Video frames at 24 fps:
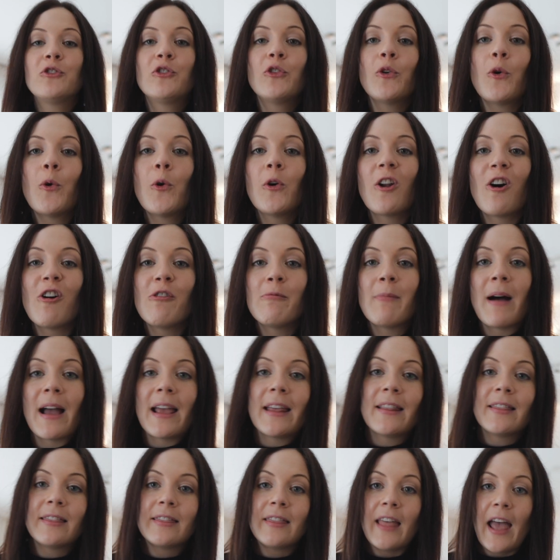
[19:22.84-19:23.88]
to all of my
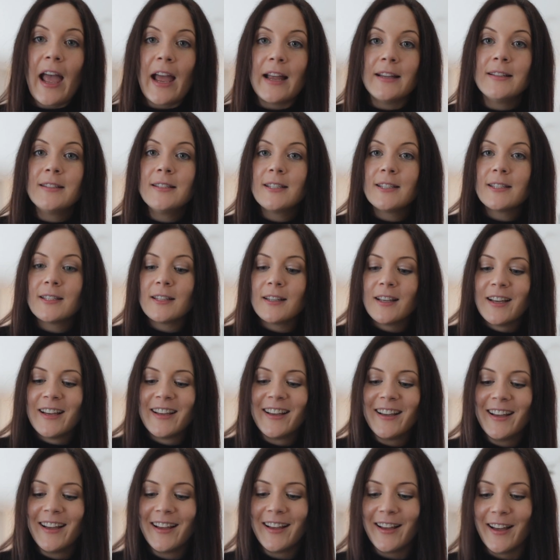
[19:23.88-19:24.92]

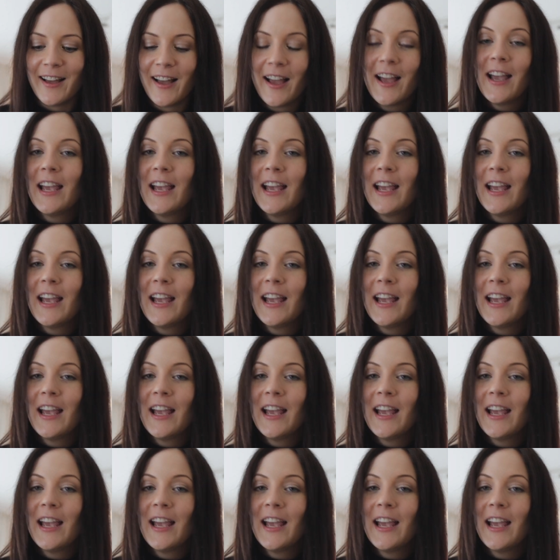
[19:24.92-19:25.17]
10s.